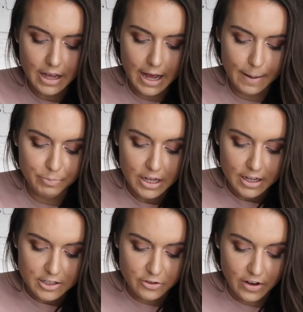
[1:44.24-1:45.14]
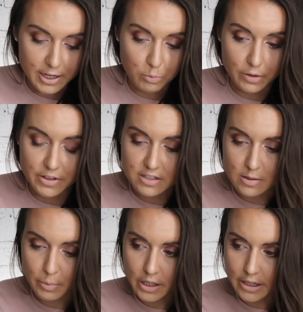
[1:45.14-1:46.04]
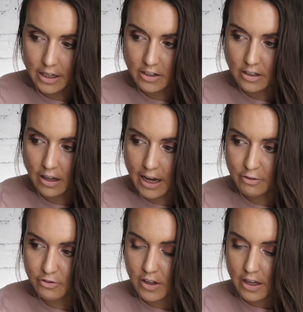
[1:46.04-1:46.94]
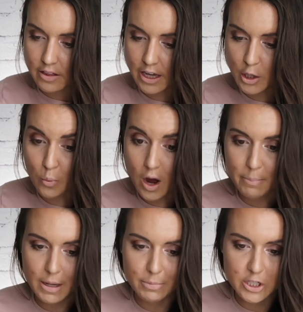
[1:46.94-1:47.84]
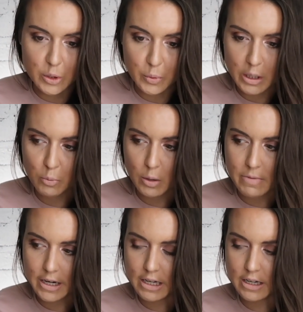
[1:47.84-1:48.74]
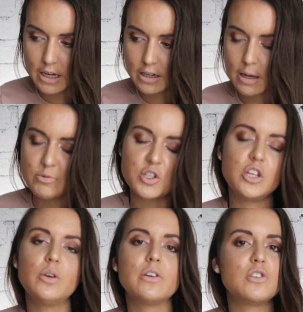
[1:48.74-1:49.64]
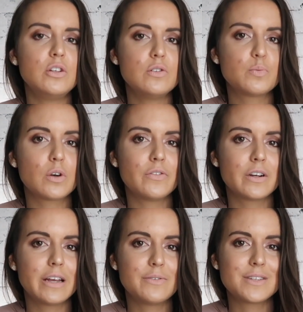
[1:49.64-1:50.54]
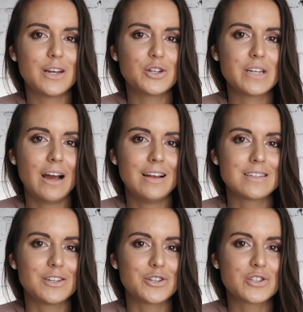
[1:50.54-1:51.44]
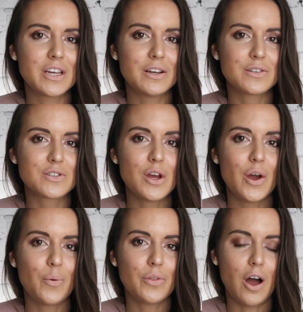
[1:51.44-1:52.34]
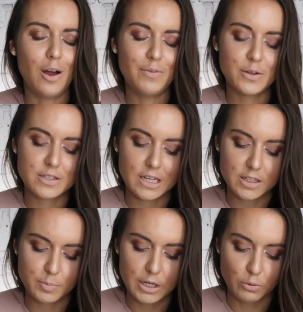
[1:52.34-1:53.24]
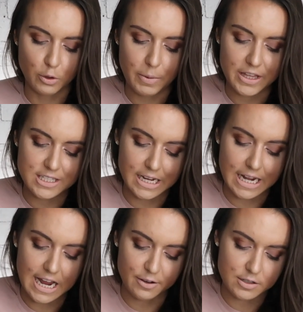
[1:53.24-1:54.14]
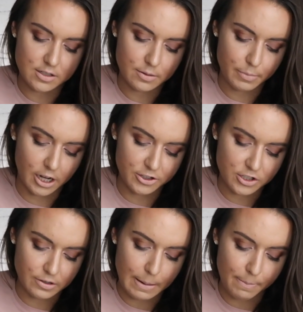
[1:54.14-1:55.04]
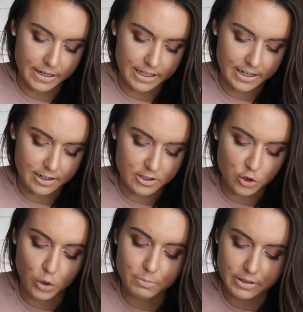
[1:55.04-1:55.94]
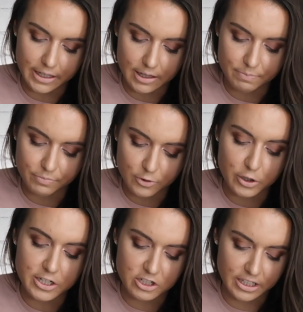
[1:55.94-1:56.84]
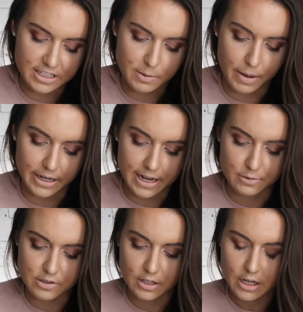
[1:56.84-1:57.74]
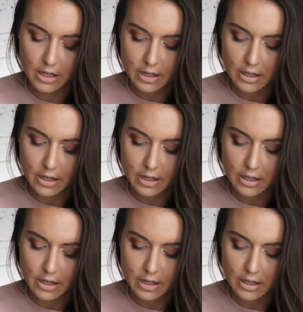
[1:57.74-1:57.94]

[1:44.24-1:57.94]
To find more of the stability in your life that you want, maybe to bring more money and income to you and to use more of your gifts and your talents and your skills, with all of those things being ruled by the second house. But I'll just write money here. It's normally, traditionally, it's a money house.